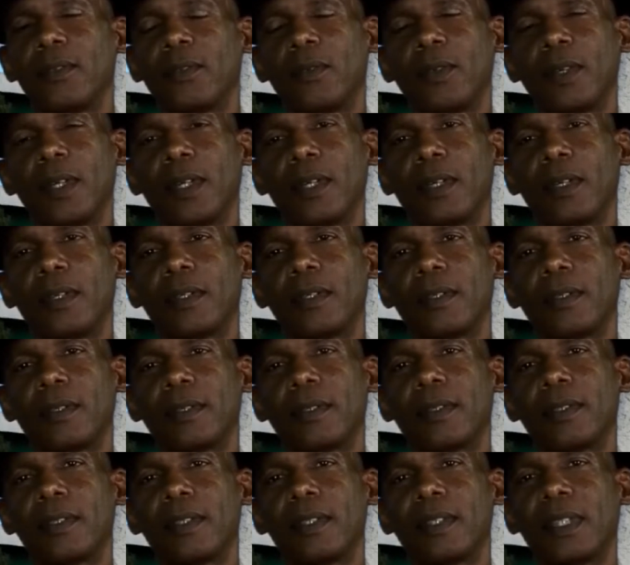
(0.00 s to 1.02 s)
Well,
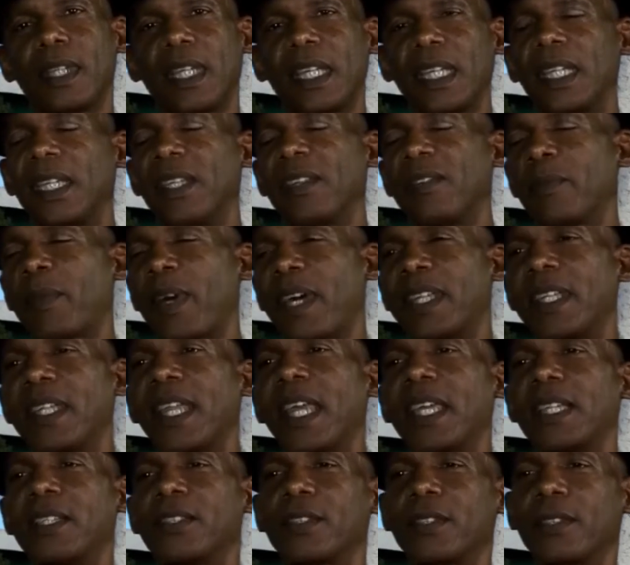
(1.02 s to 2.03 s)
they live by
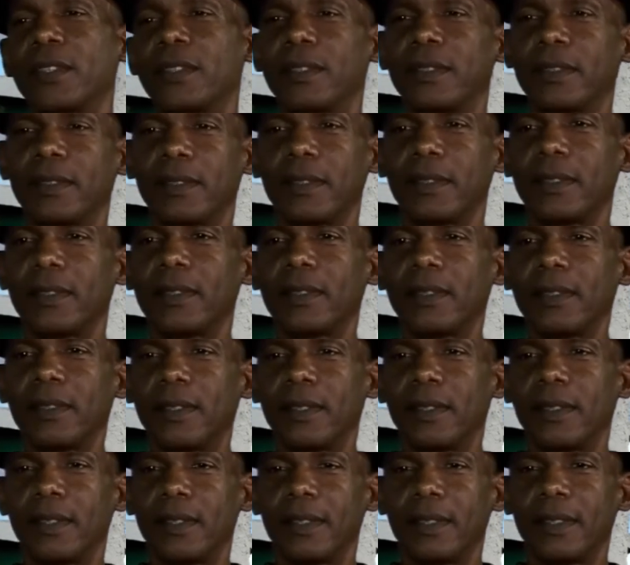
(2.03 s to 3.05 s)
nature.
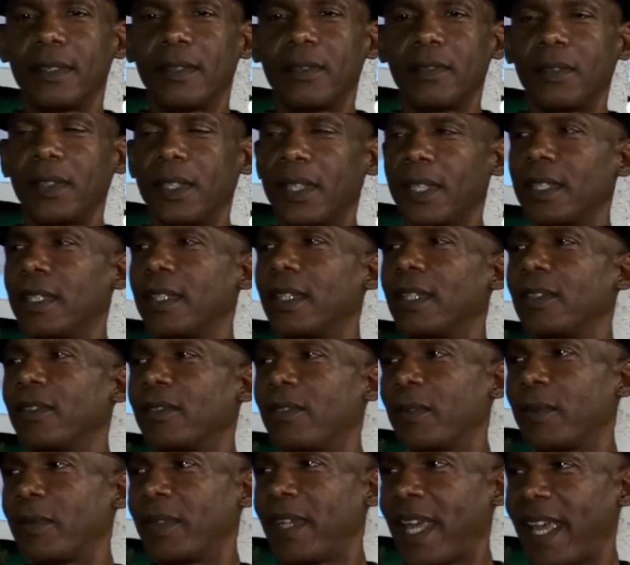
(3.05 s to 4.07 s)
You can learn
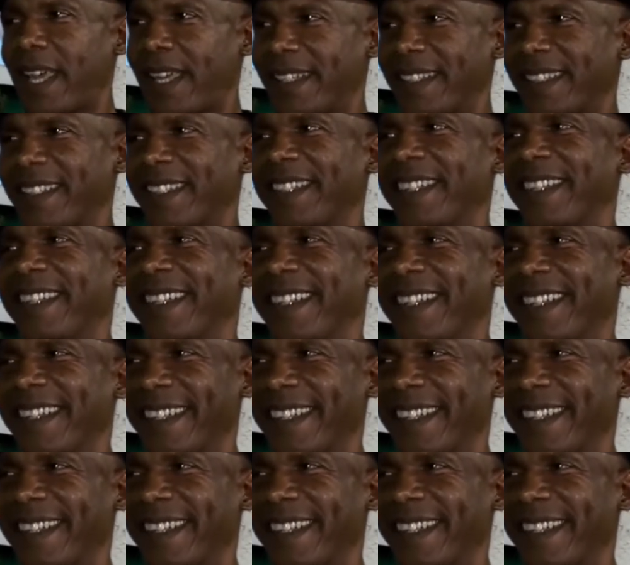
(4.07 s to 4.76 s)
from that.